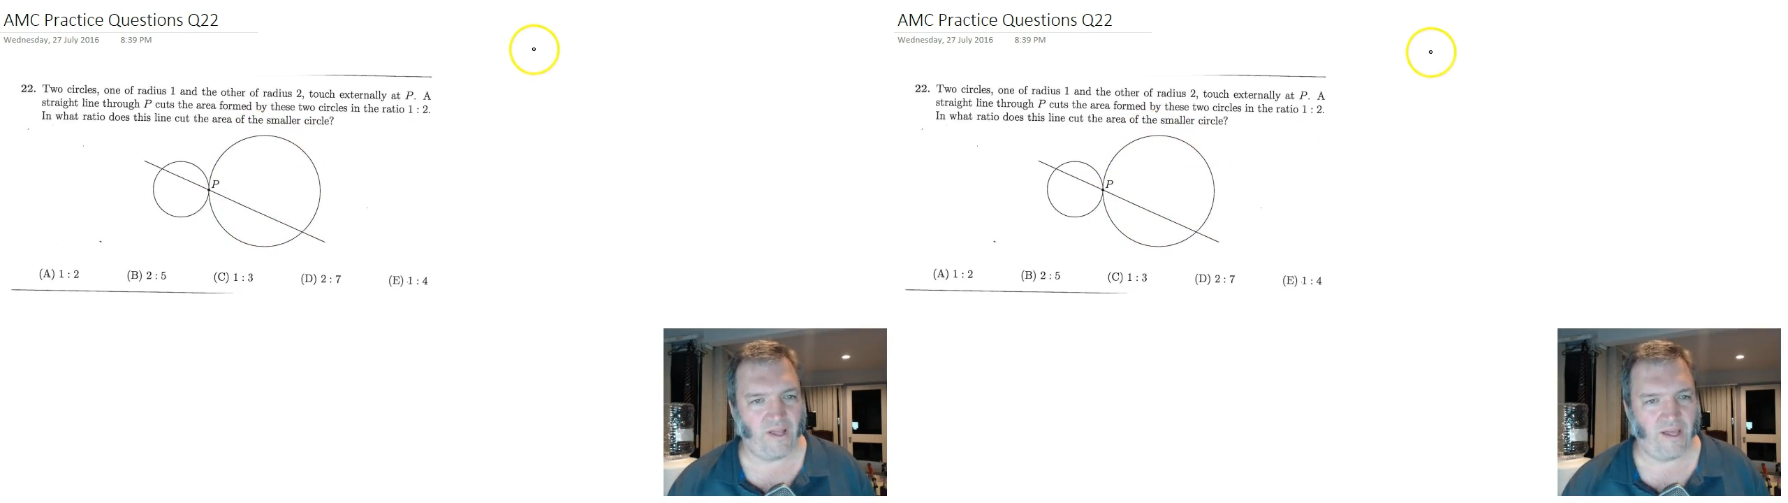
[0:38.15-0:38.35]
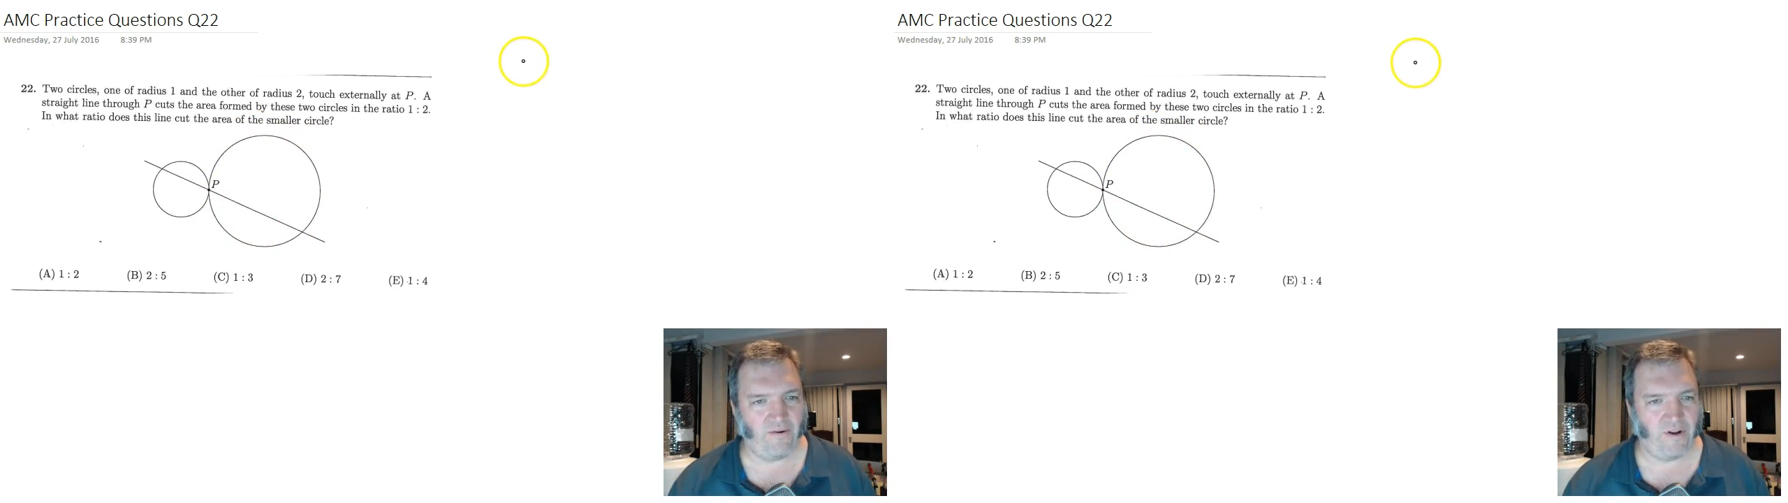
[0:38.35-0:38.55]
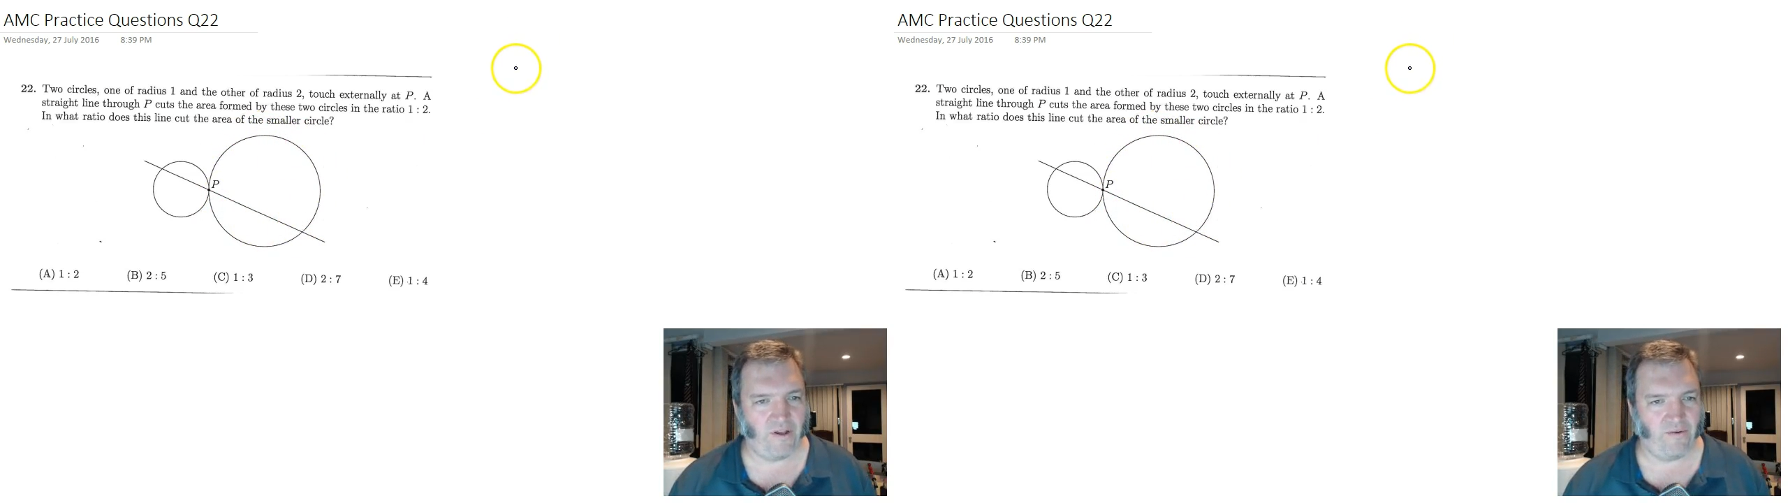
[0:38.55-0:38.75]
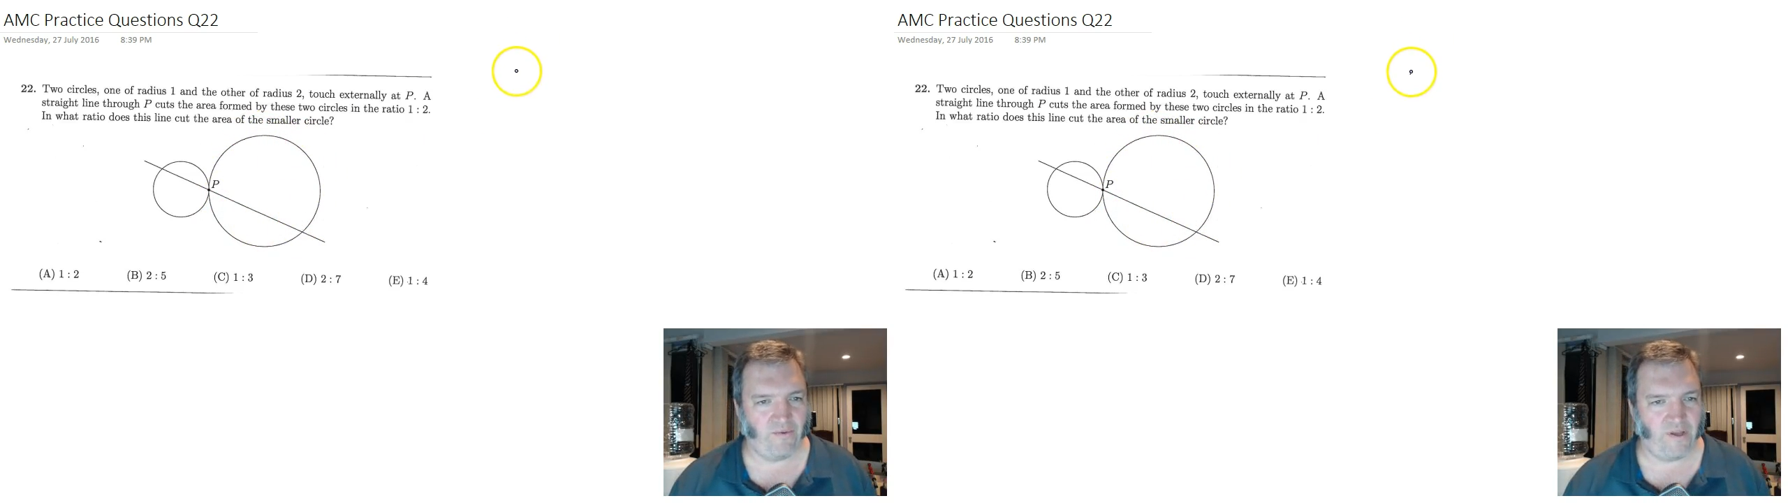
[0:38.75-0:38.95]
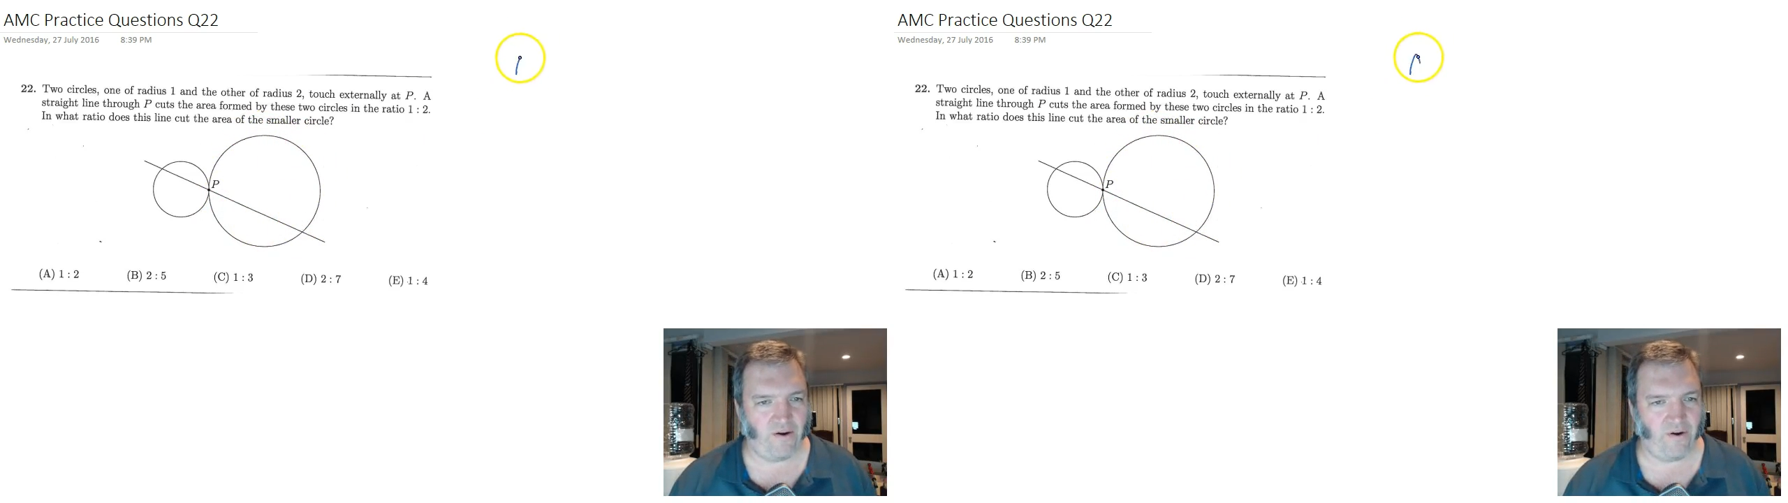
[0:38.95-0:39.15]
How do I know that? Well,
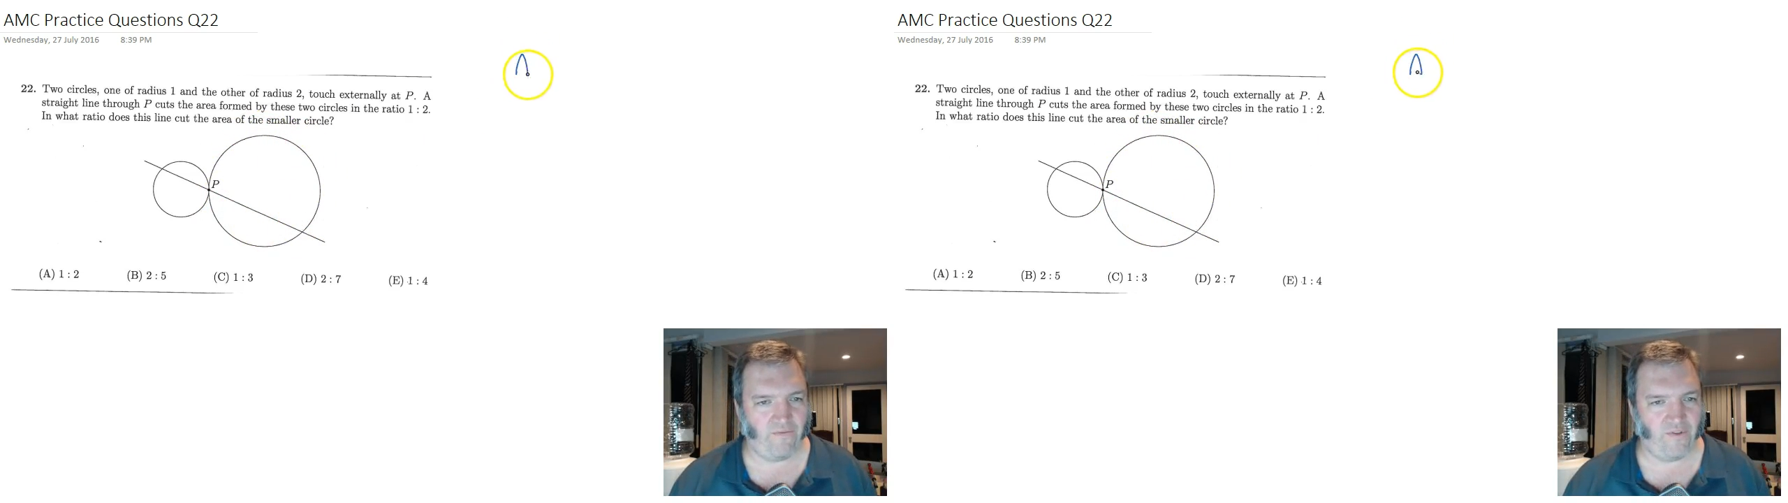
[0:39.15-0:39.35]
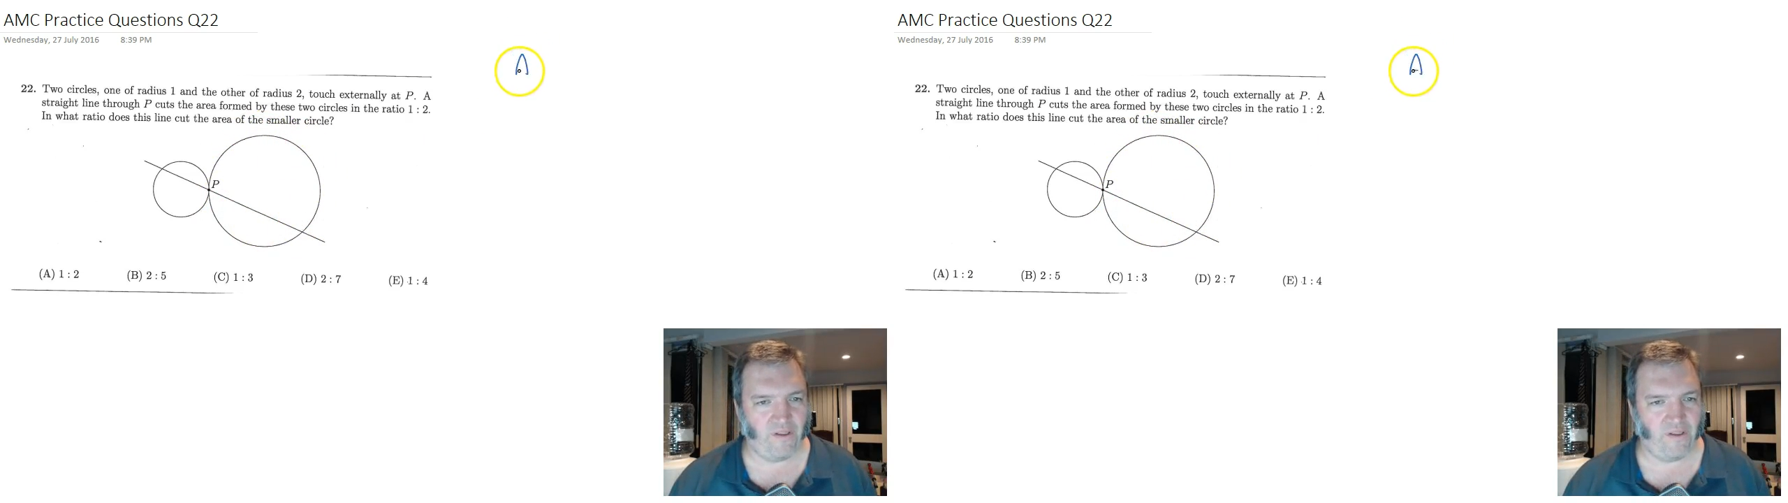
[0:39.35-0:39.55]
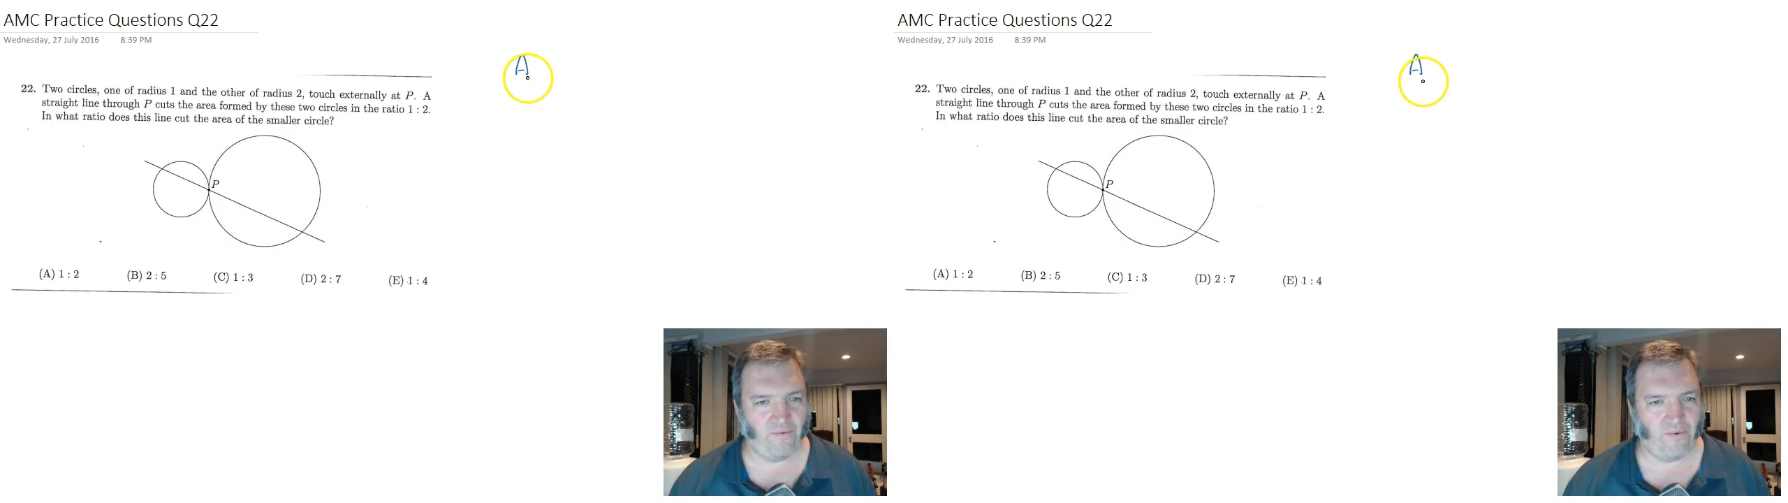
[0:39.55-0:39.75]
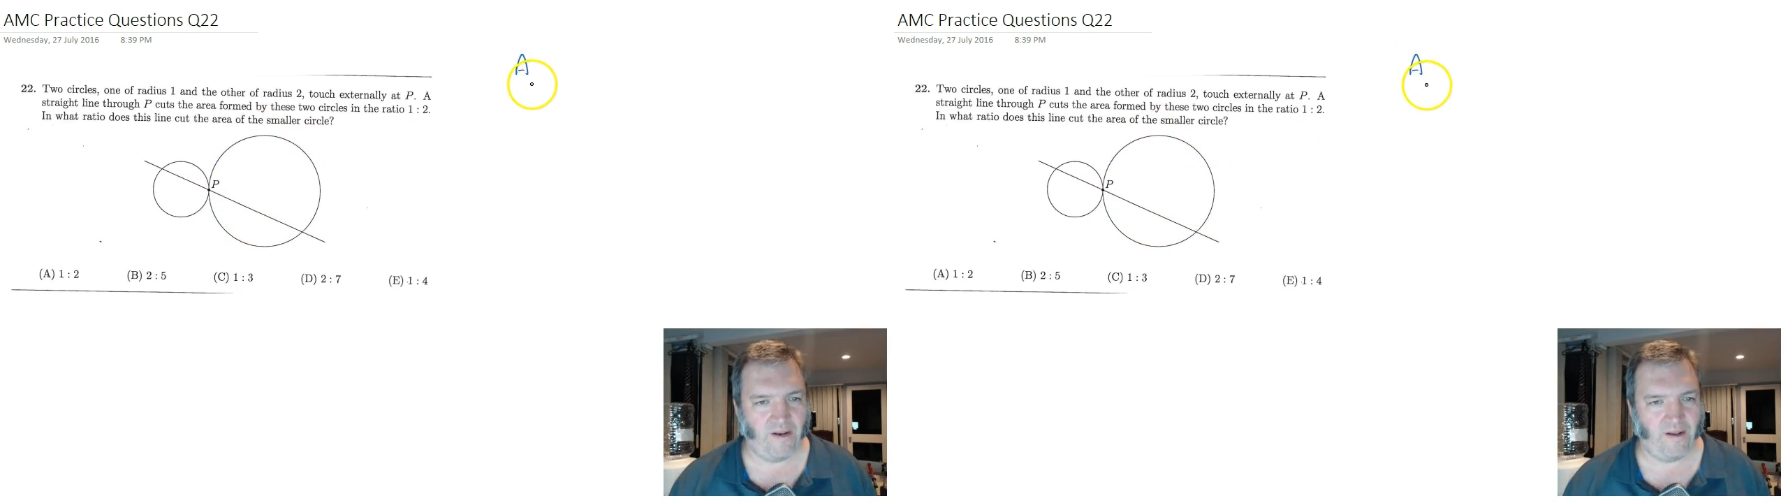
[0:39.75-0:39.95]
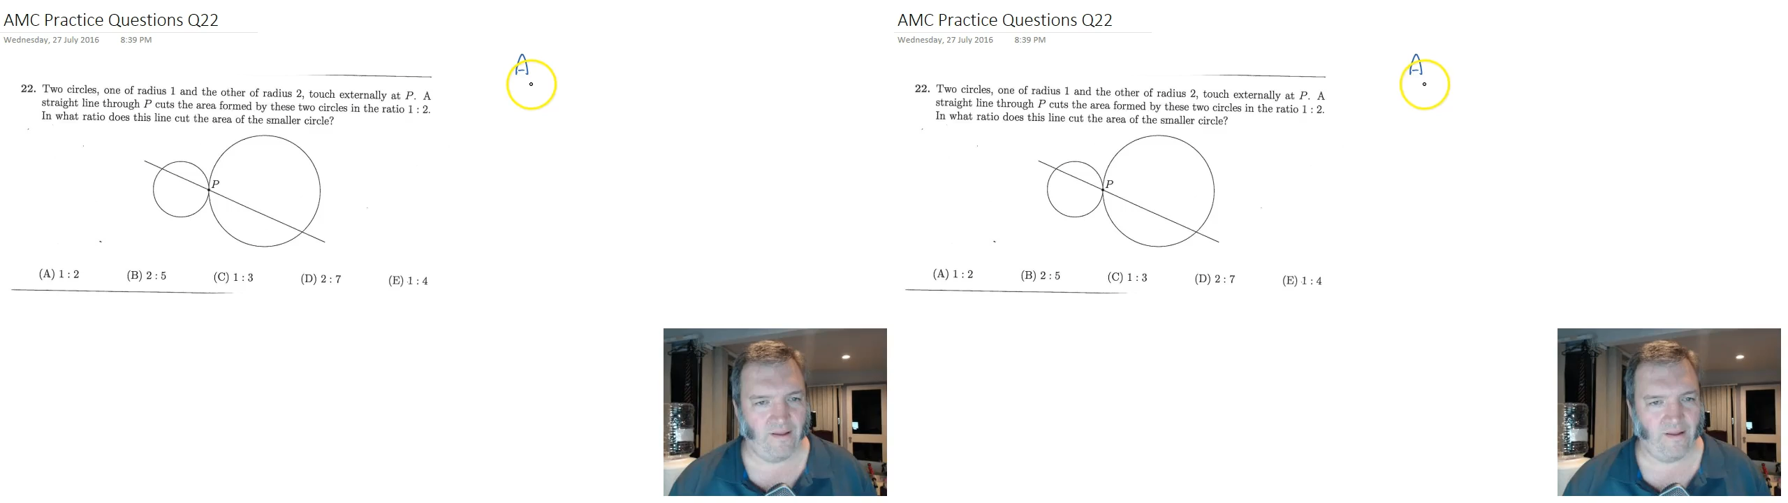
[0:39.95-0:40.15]
the area of the little one